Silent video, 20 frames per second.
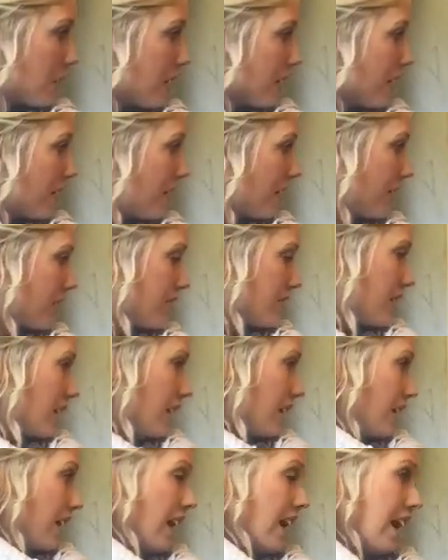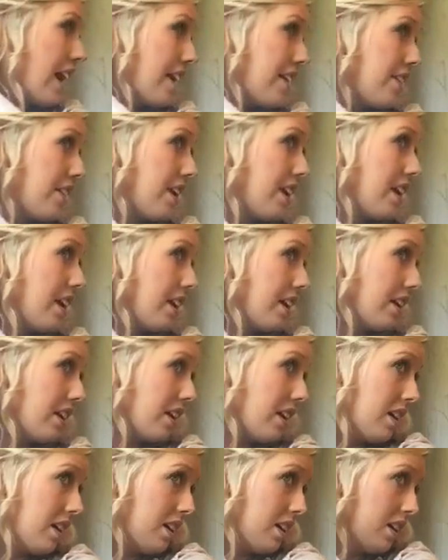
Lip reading: one year, and I was like, I think